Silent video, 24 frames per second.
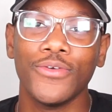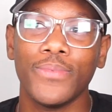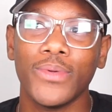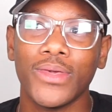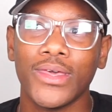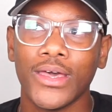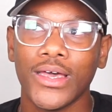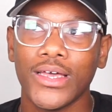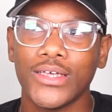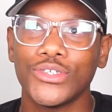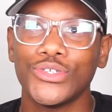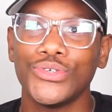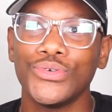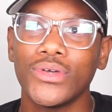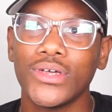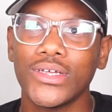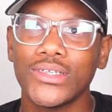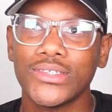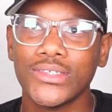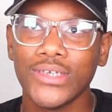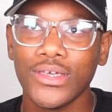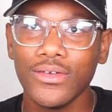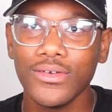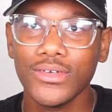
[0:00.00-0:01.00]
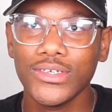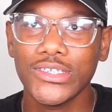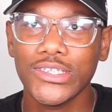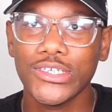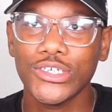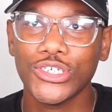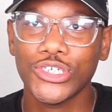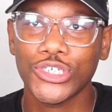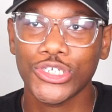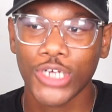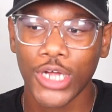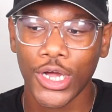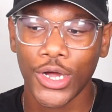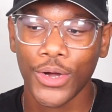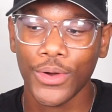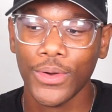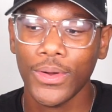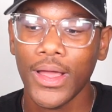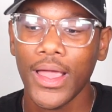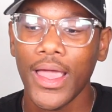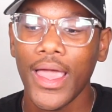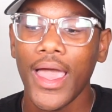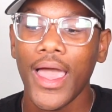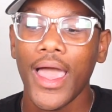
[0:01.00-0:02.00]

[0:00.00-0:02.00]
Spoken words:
because you continuously show